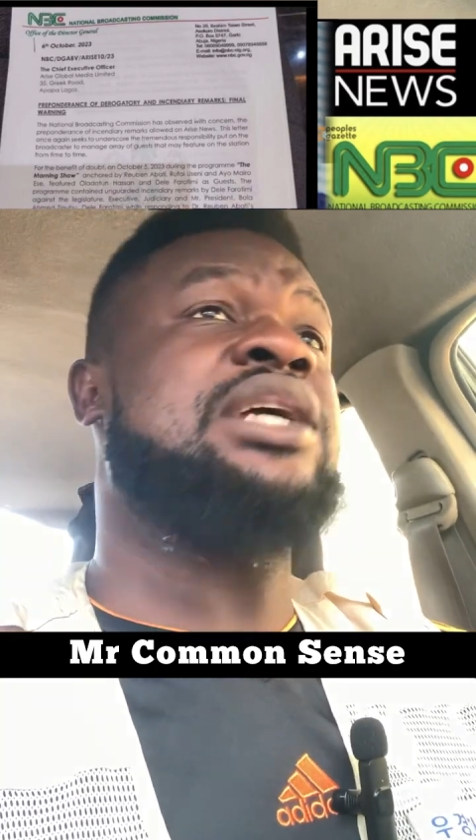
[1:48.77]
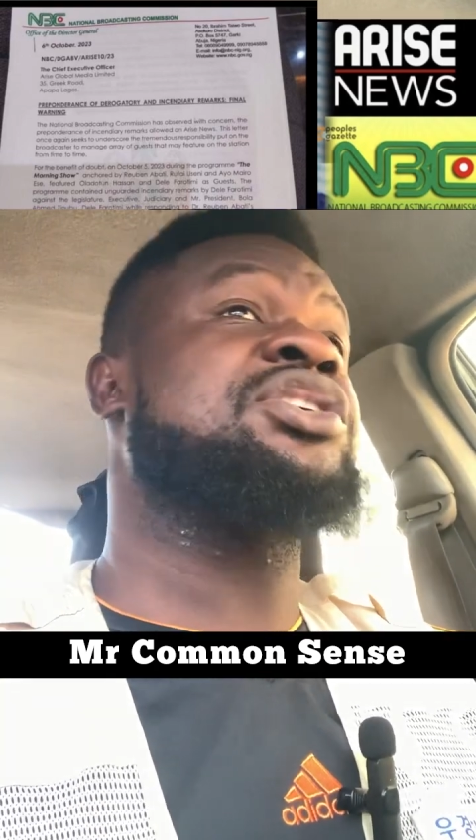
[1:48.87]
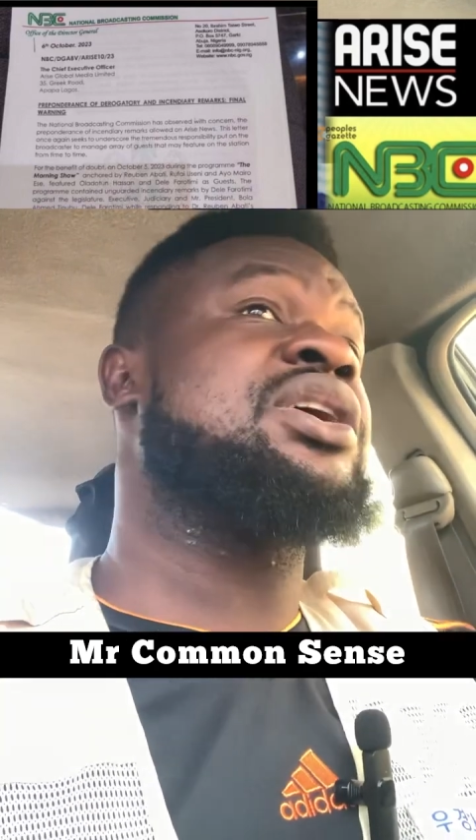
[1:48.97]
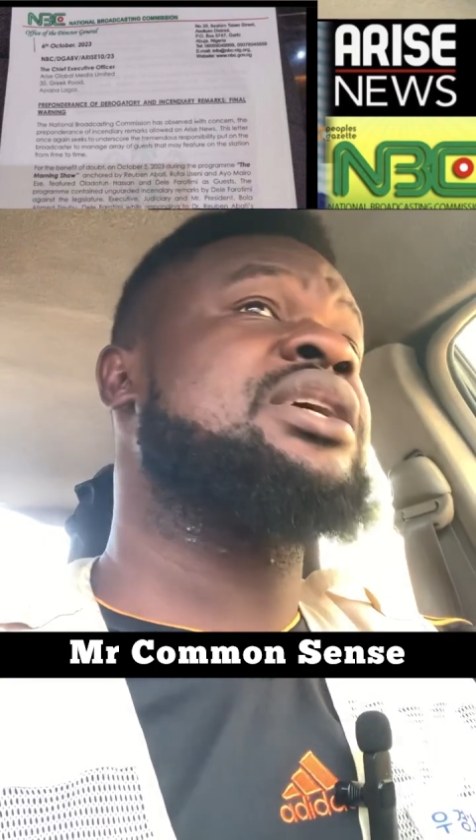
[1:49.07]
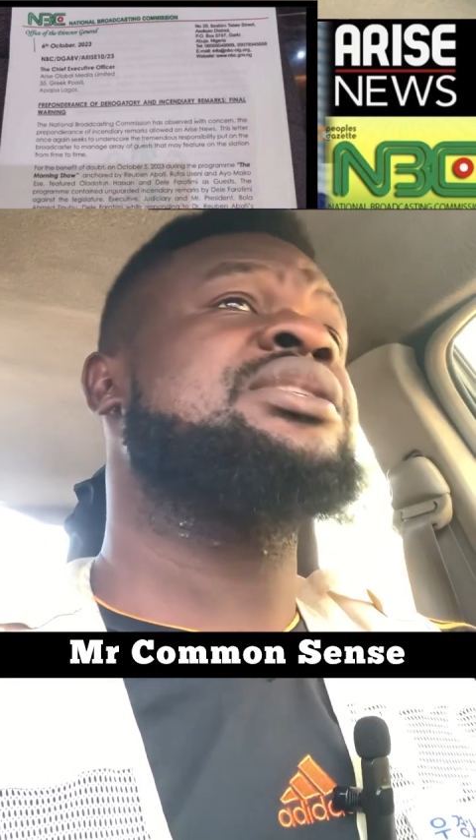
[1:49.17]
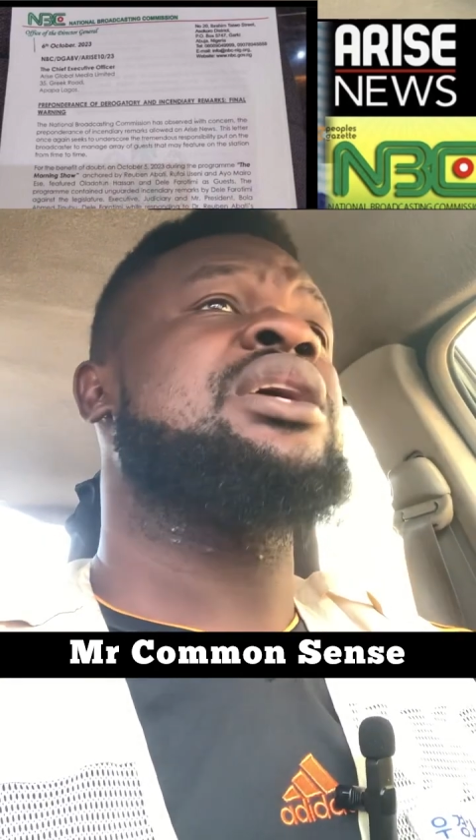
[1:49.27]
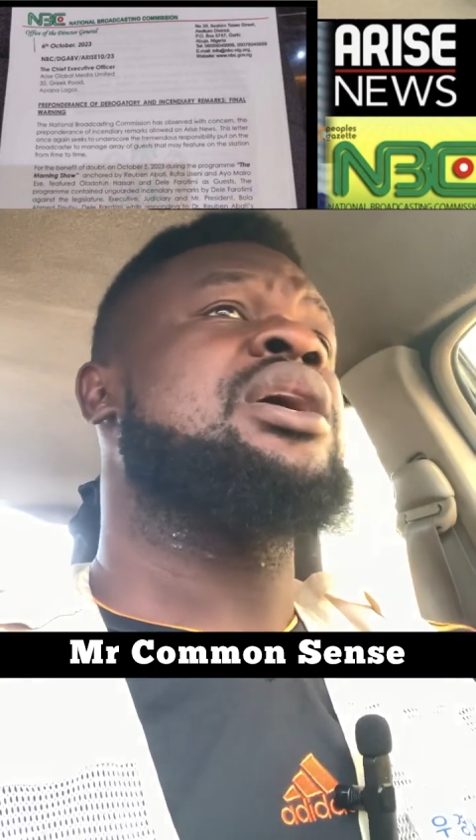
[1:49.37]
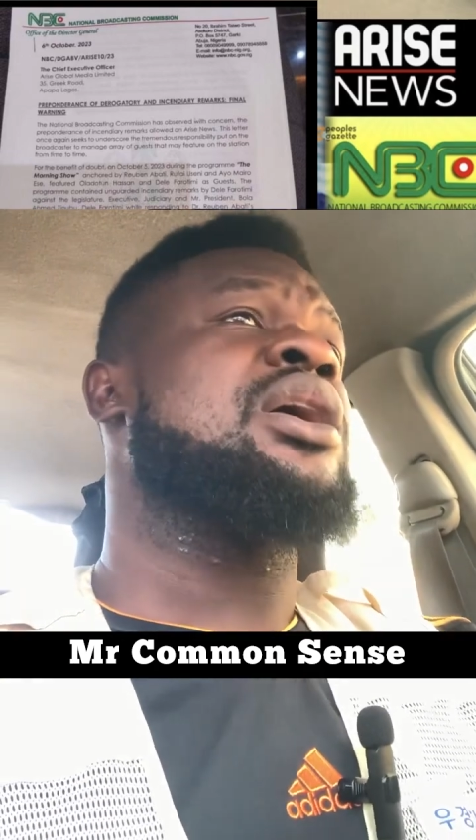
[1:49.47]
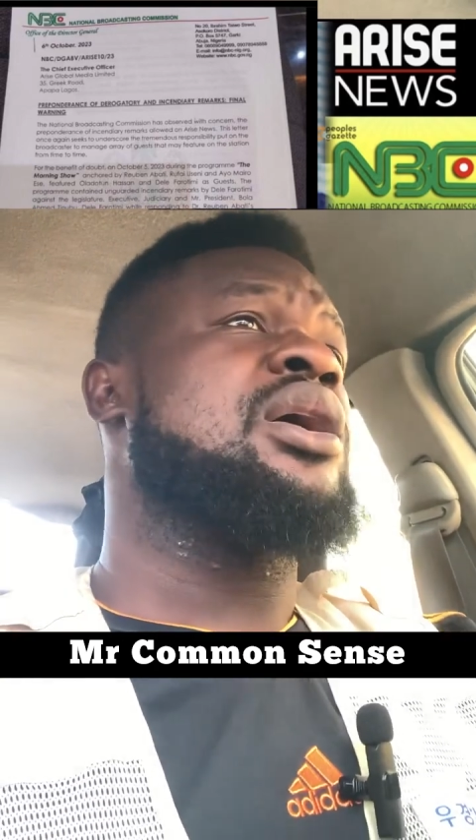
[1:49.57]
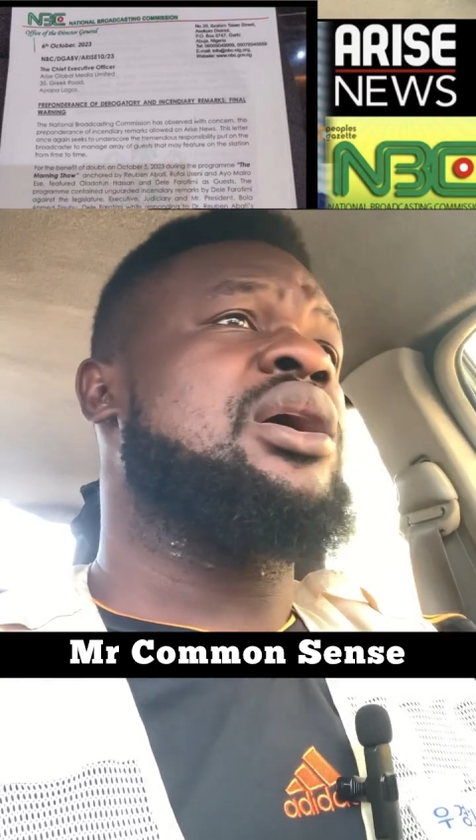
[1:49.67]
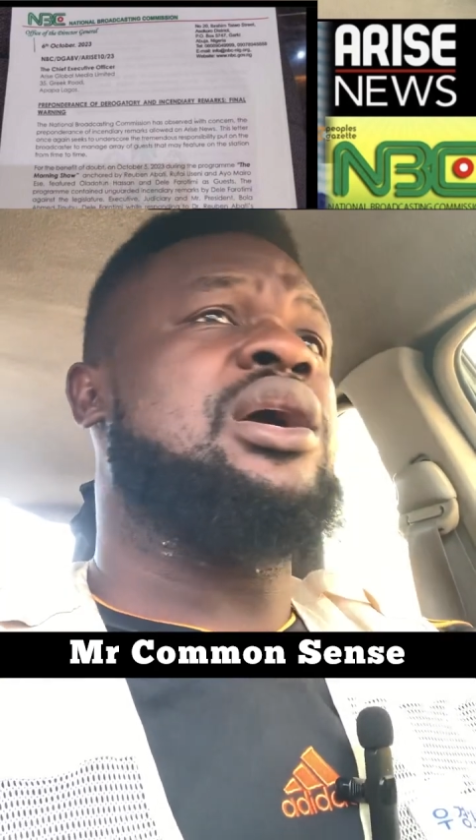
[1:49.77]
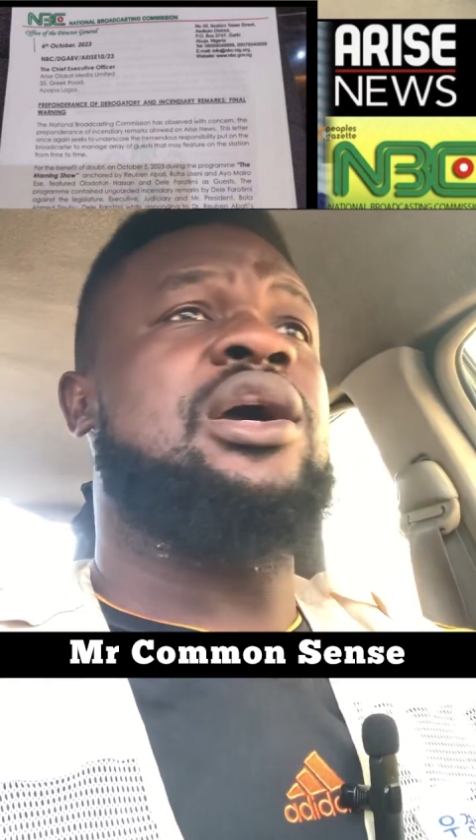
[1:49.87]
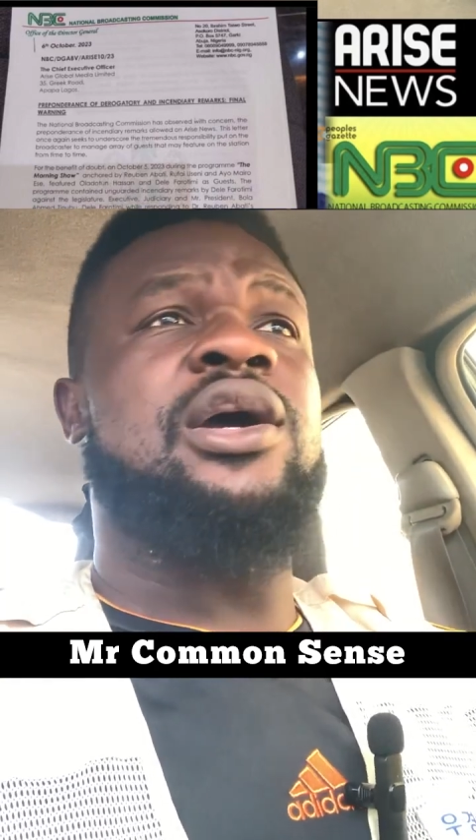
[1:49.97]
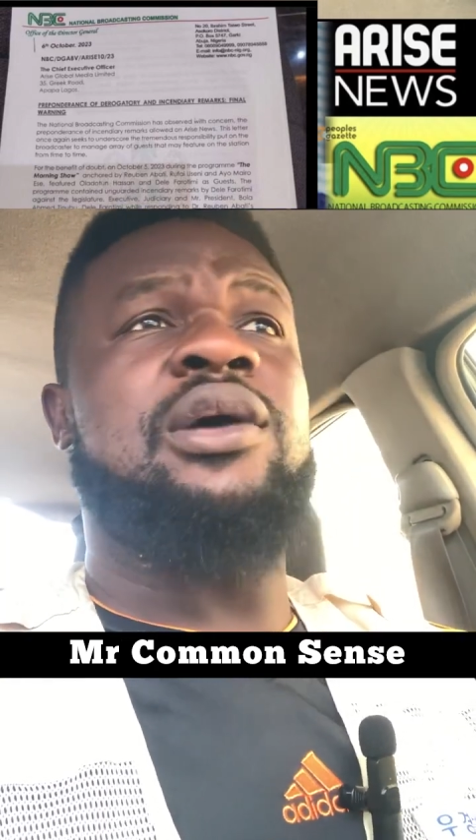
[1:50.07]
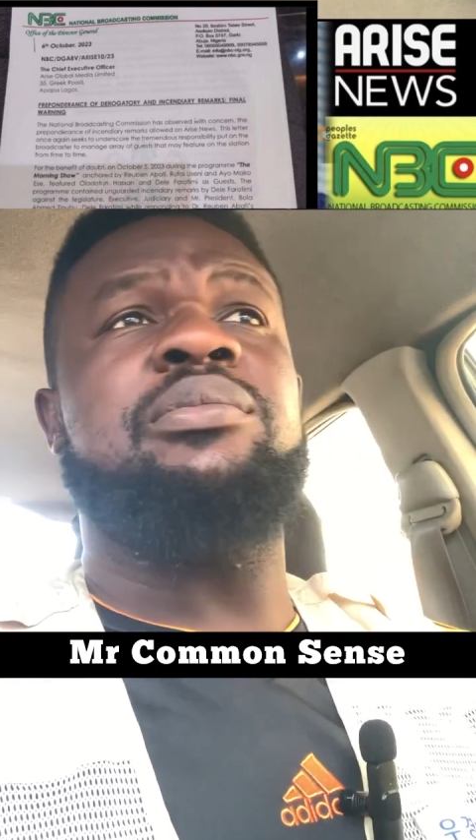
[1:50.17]
Nigerians
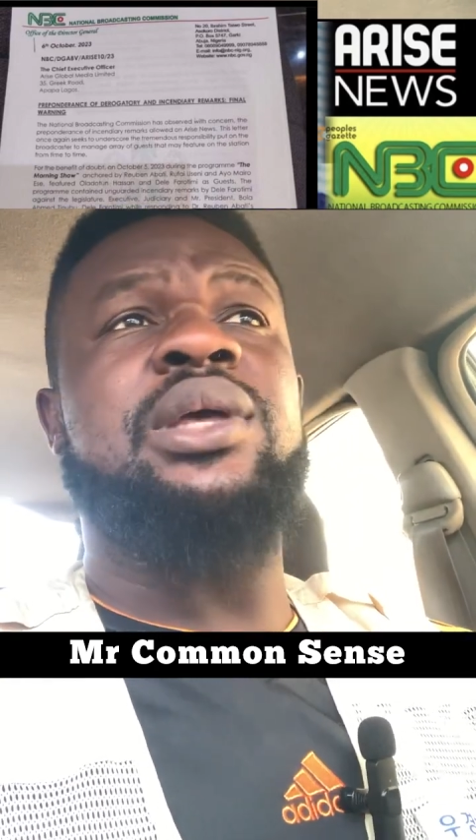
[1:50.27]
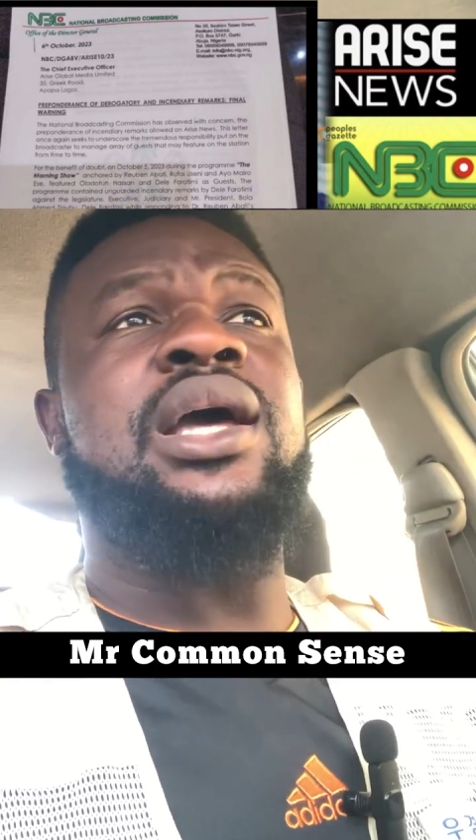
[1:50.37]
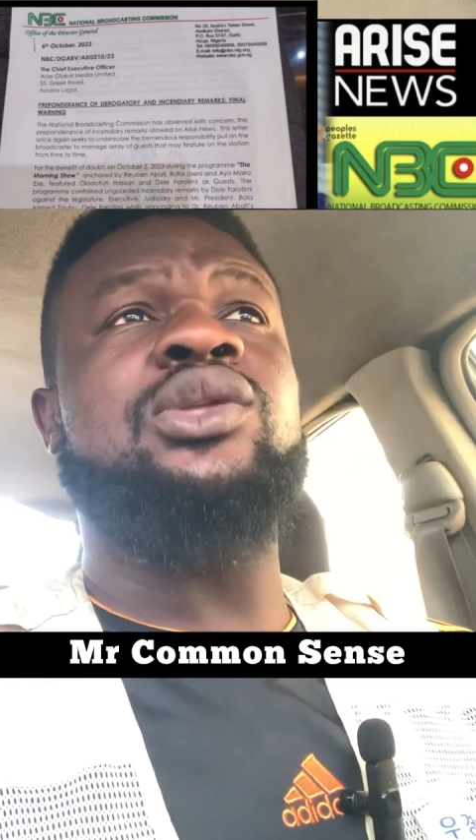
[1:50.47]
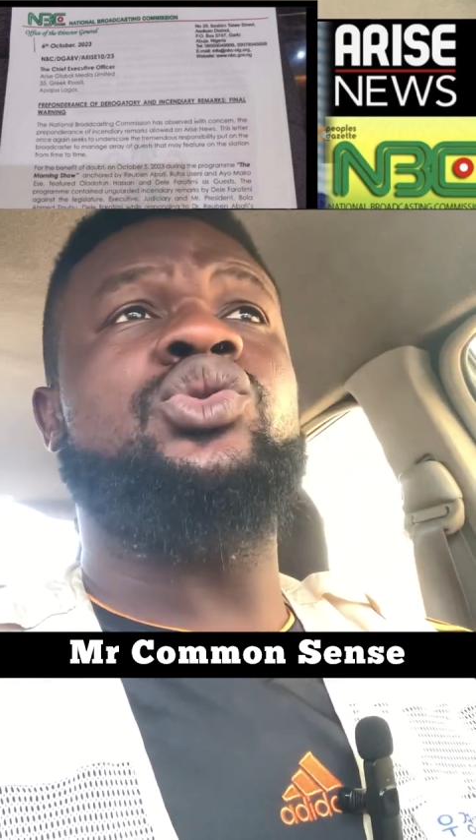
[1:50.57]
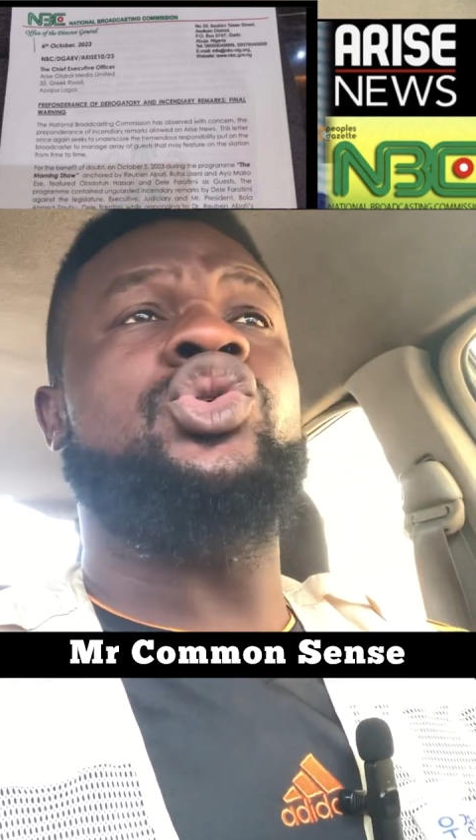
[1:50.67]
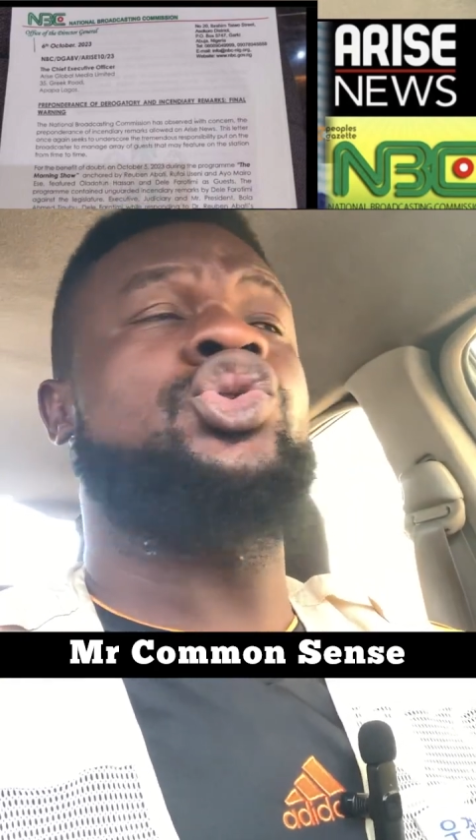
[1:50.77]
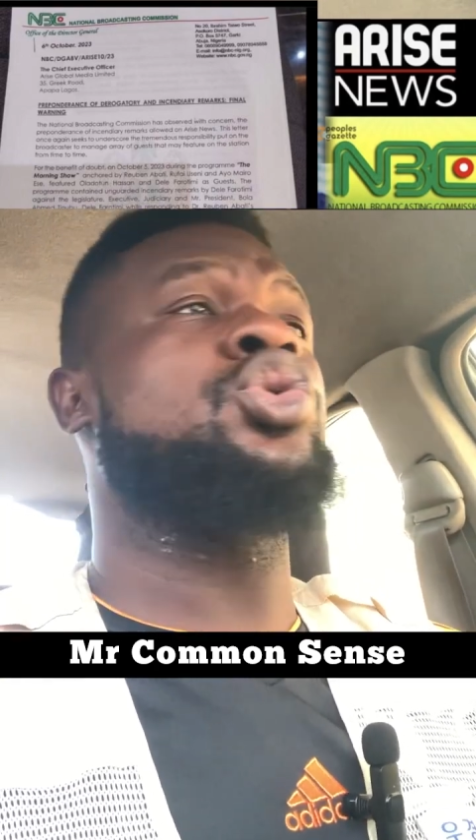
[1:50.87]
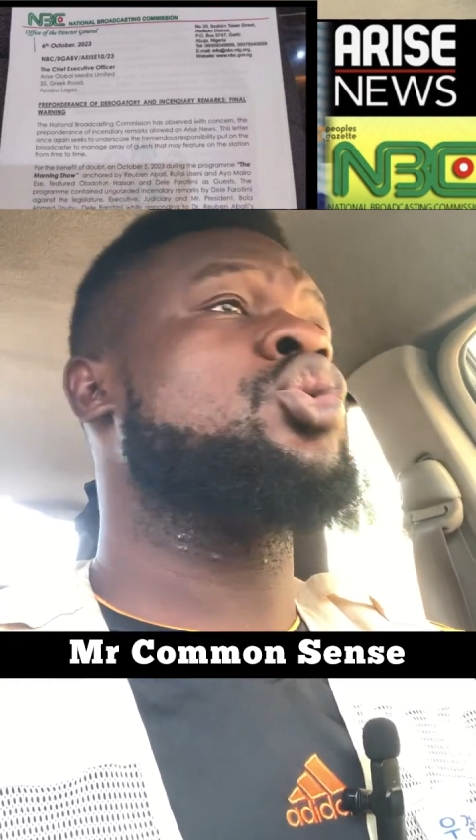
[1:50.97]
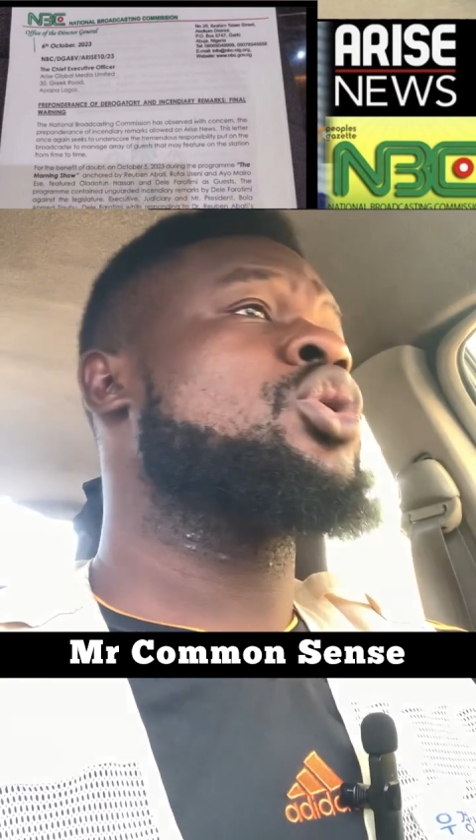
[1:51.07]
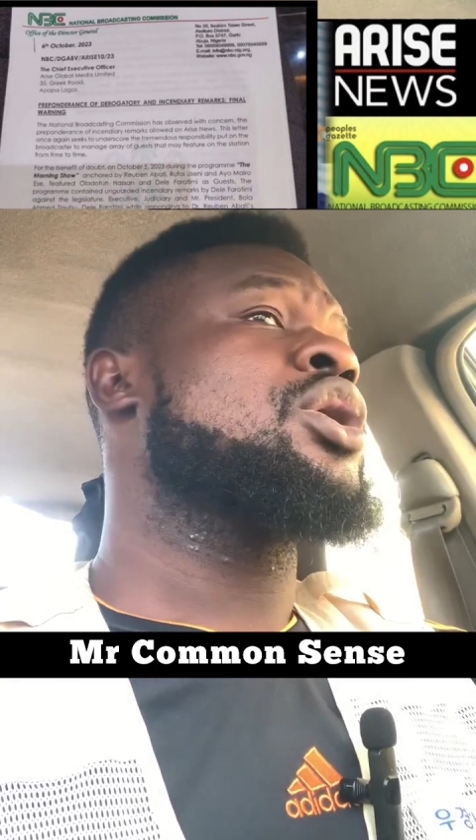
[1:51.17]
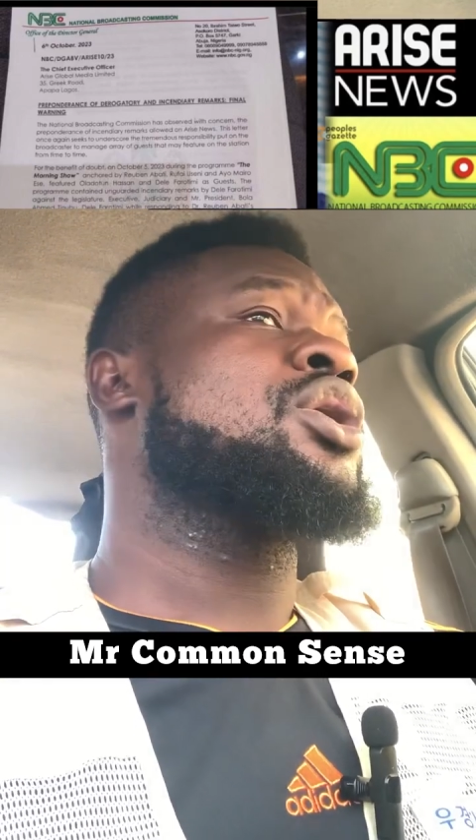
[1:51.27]
began to show